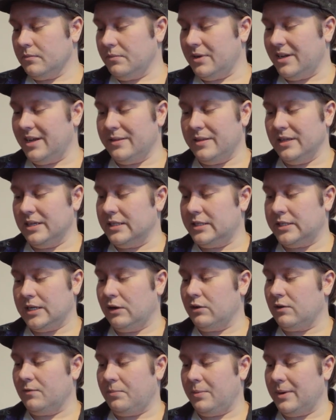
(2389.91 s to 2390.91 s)
But I think it's
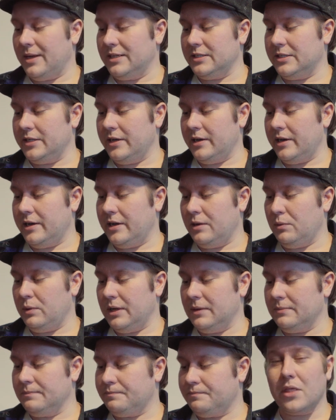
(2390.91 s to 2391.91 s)
out of place here
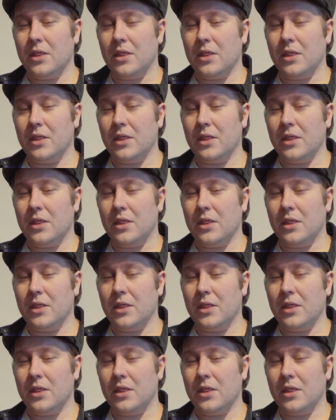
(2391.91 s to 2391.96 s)
anyway.